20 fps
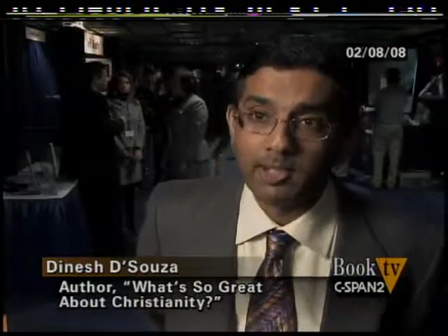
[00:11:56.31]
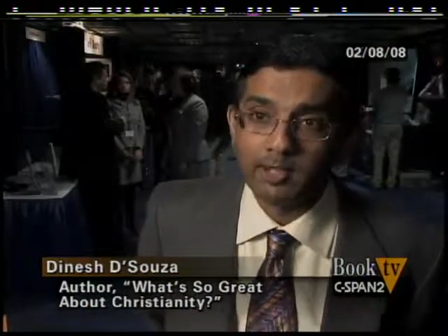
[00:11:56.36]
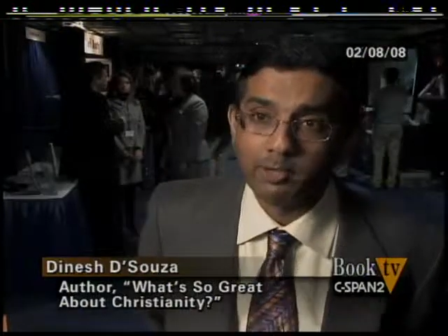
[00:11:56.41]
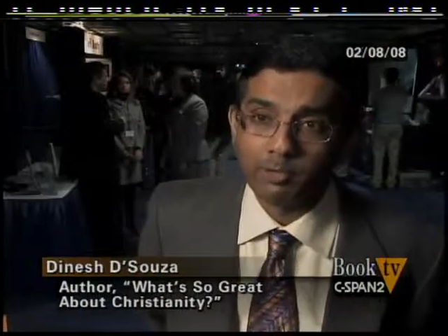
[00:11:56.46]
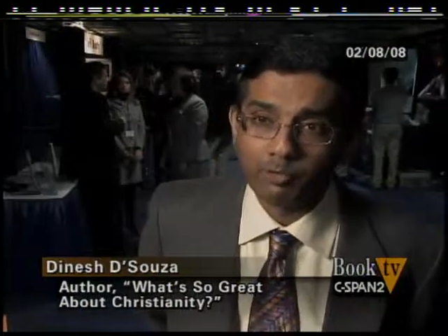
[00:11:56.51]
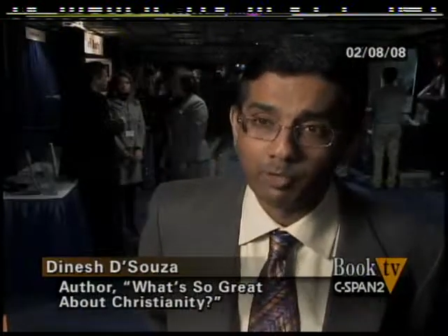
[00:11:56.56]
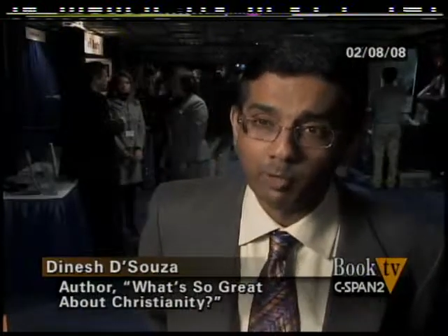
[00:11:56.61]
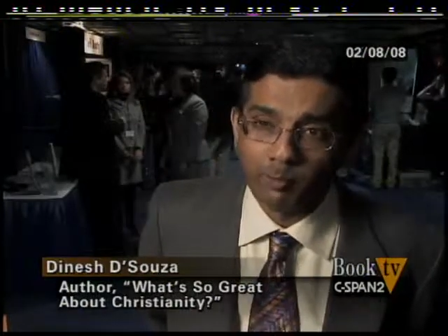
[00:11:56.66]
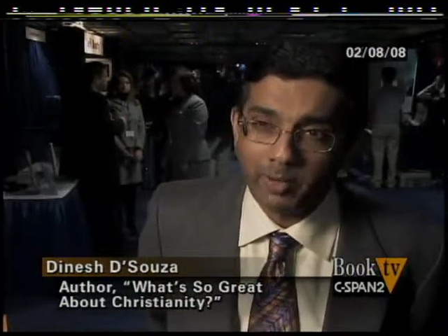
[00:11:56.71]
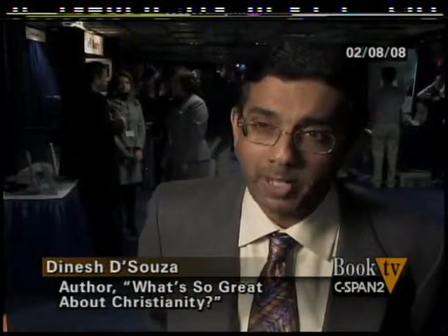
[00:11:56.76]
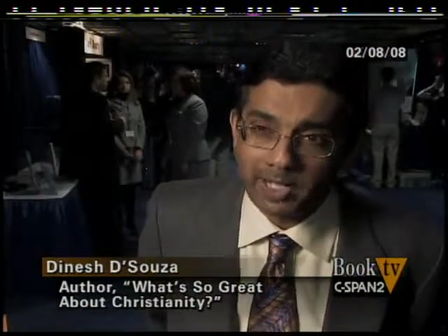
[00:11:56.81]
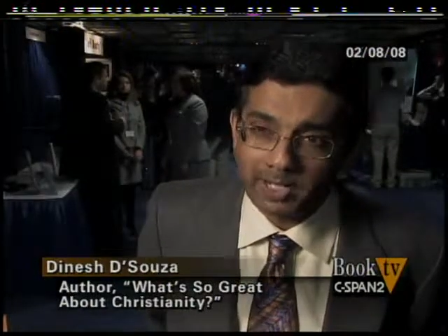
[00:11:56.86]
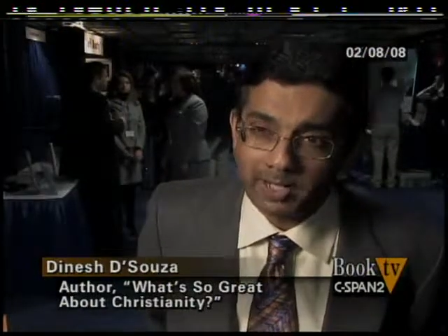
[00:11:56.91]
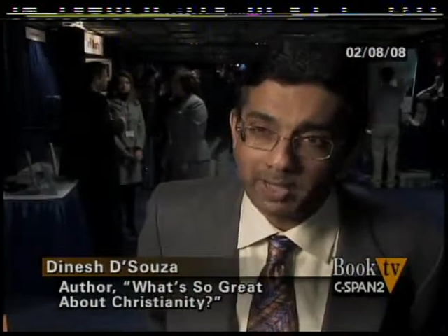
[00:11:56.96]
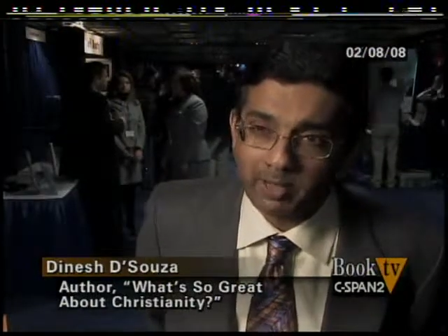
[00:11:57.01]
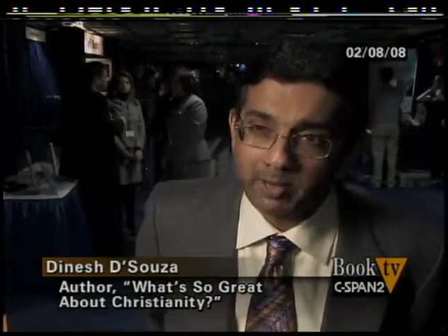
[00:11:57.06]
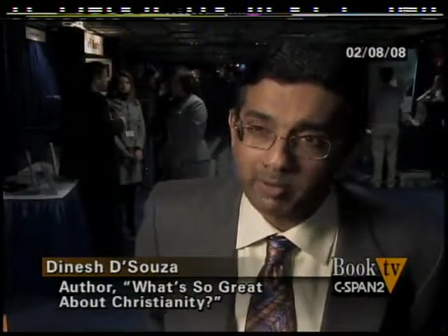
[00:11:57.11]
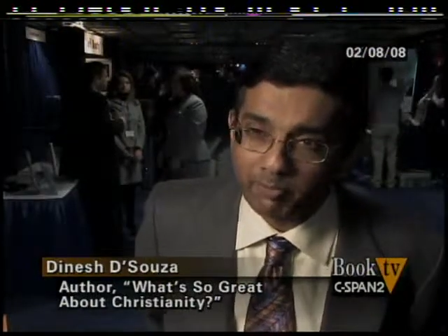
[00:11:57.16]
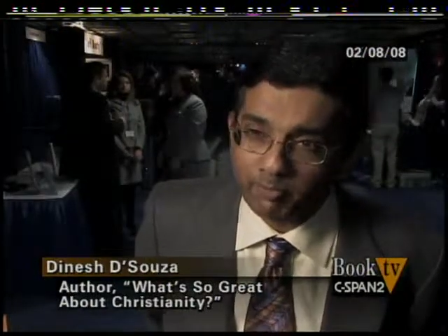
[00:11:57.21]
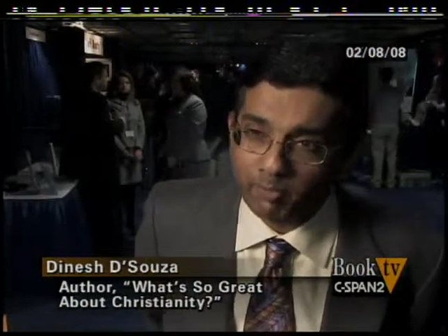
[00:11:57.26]
So we need a
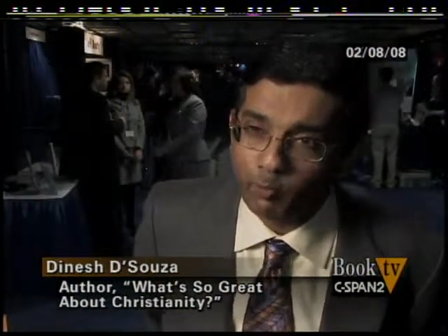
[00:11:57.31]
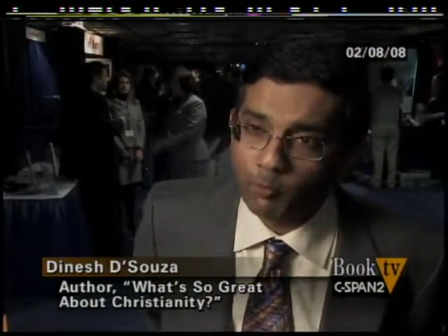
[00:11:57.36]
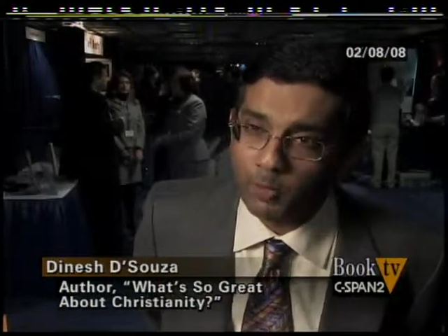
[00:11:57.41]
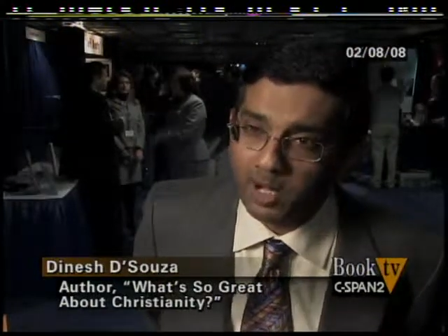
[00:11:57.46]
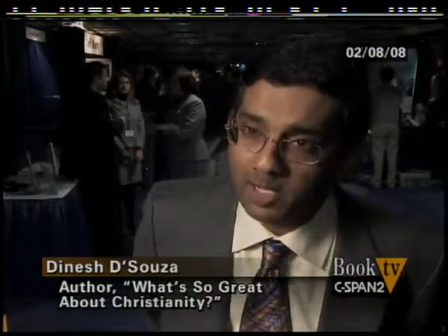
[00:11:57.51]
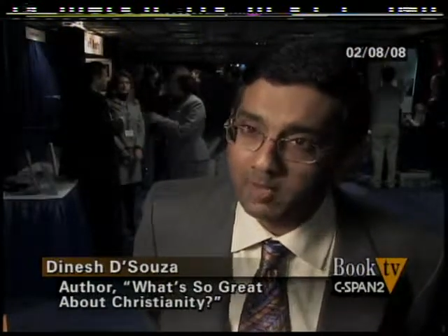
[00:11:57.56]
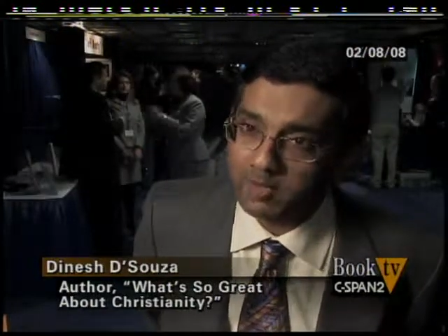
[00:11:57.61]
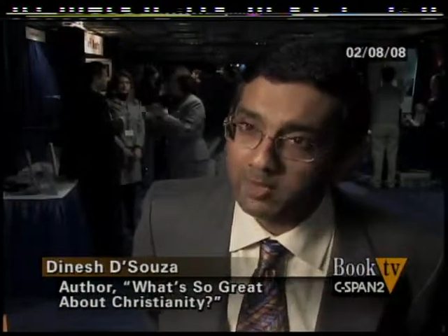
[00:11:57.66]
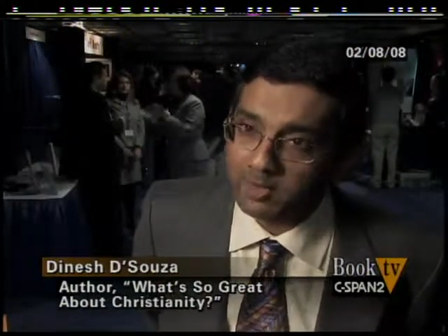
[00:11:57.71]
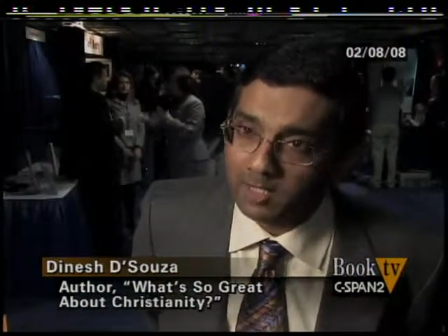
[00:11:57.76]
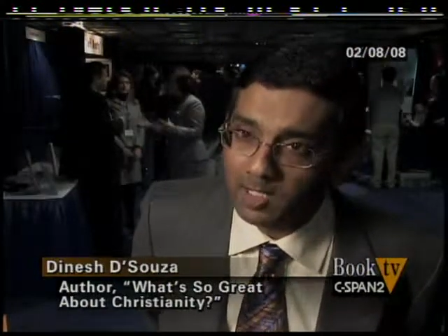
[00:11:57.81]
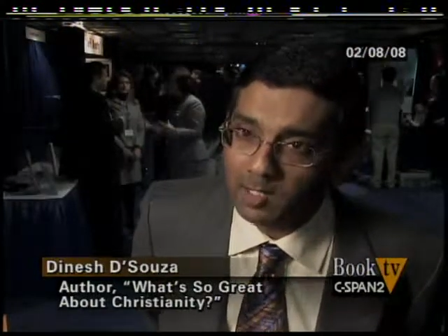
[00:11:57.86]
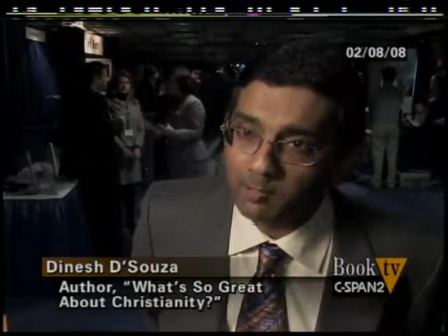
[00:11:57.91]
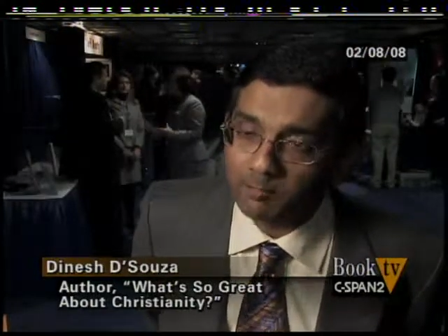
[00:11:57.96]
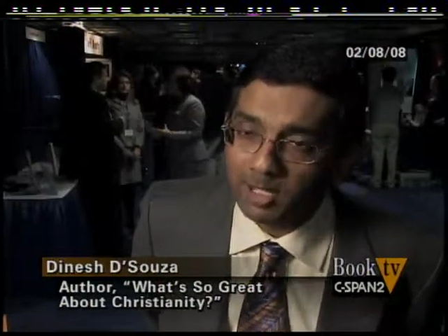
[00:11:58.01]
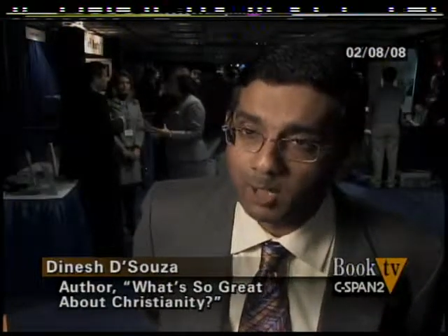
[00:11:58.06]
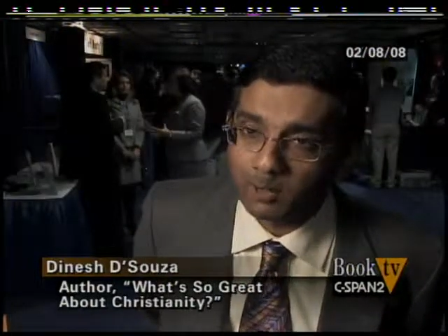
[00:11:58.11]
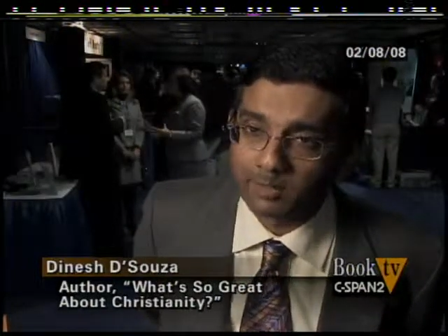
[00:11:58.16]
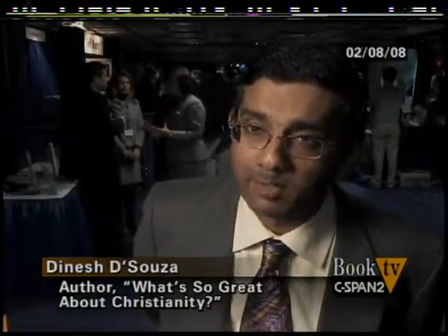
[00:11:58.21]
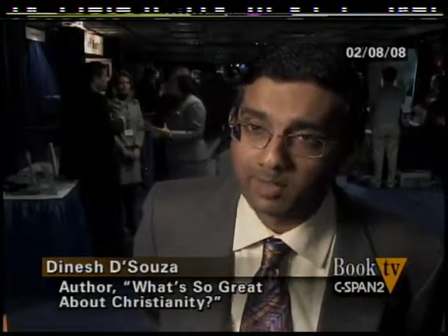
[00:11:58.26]
different way to think
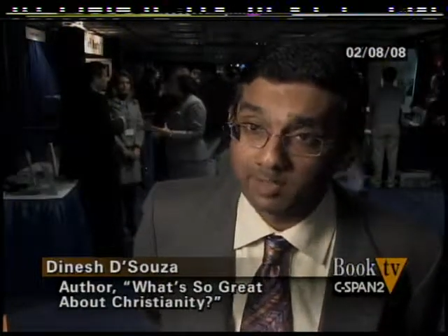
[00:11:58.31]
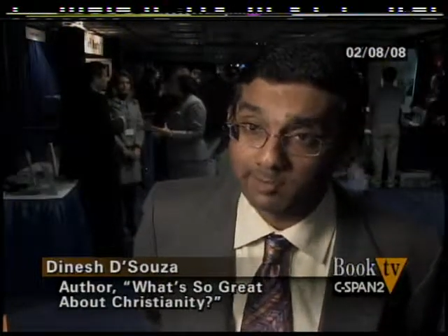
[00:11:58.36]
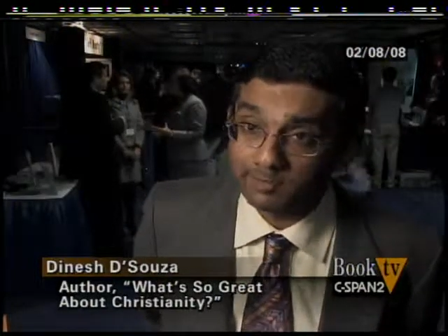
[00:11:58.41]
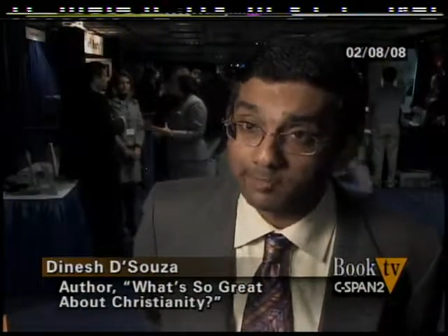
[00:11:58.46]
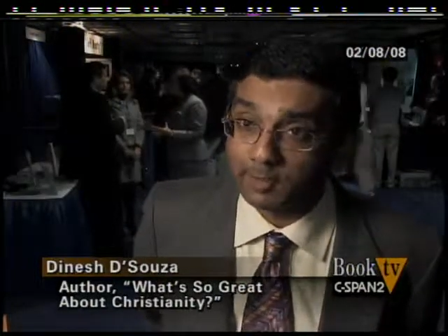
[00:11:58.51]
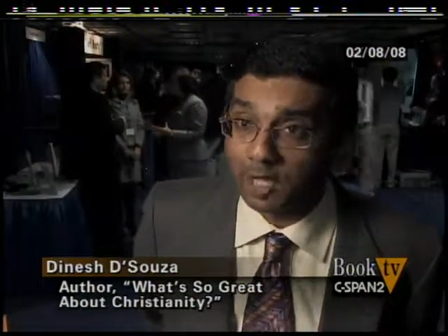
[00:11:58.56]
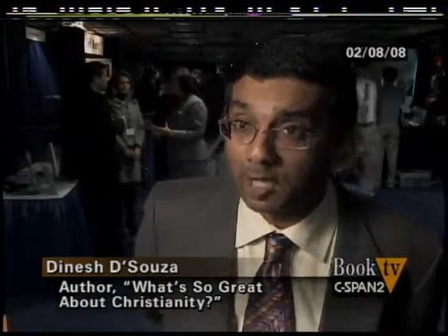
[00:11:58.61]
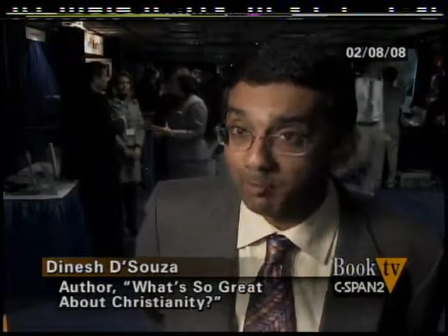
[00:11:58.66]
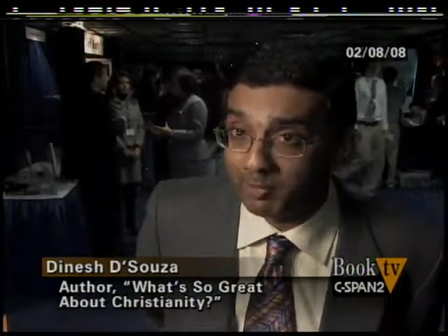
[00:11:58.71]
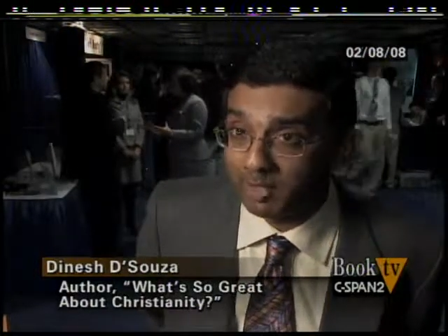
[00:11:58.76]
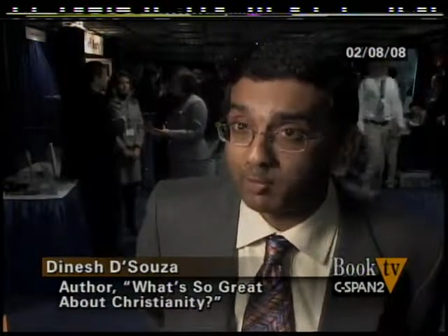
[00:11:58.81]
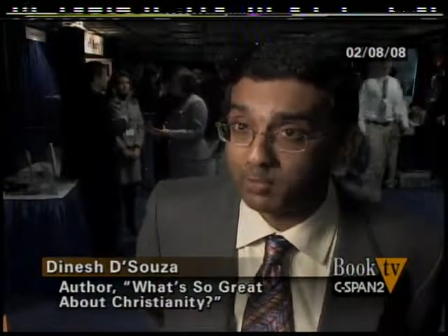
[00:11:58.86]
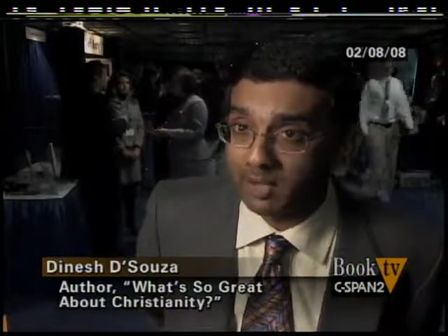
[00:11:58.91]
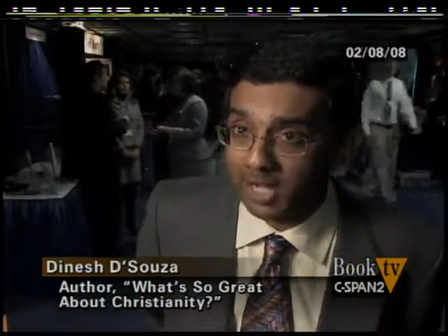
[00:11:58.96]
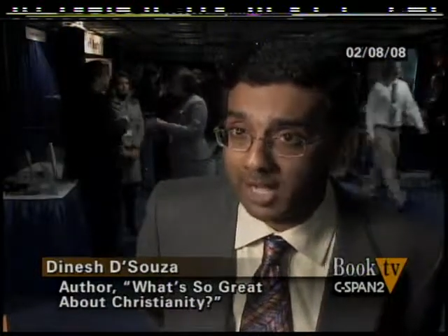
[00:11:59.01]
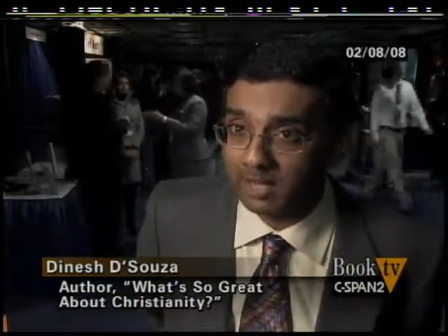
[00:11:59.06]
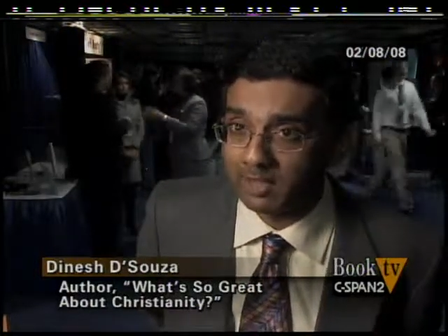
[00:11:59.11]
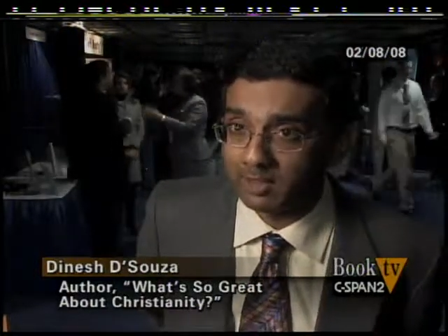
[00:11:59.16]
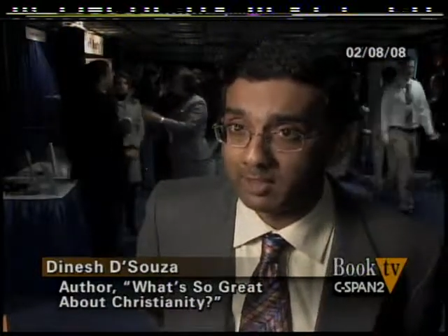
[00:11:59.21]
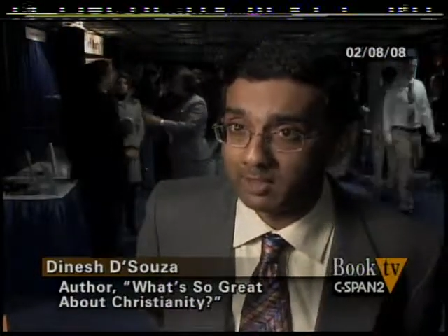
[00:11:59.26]
about the Islamic
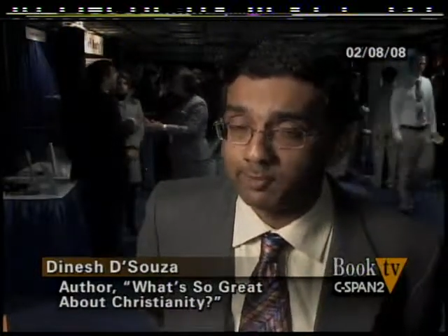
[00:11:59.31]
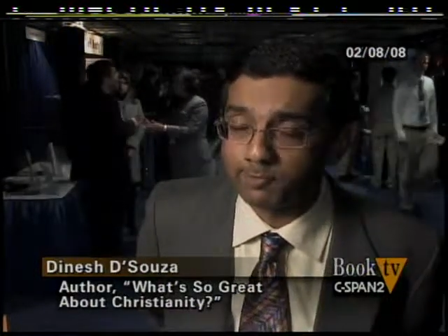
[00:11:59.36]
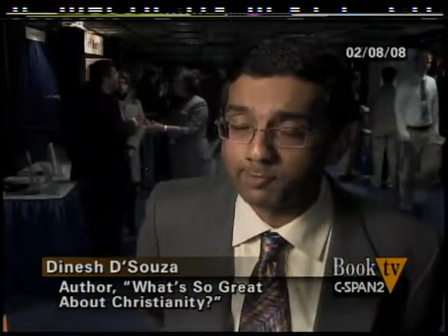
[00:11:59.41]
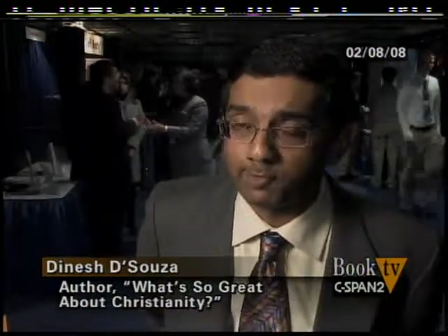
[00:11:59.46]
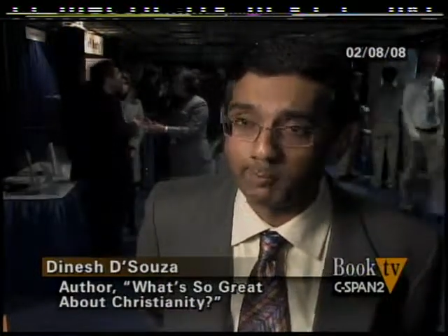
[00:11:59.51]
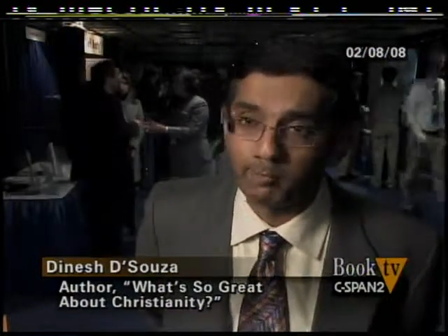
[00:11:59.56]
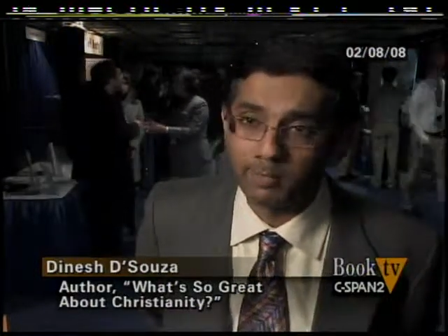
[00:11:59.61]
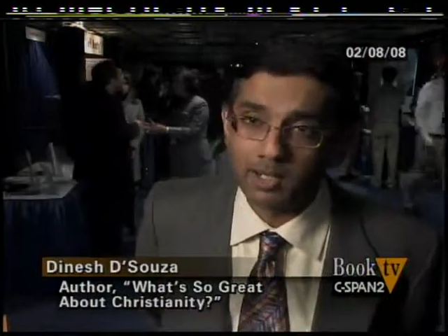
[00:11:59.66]
radicalism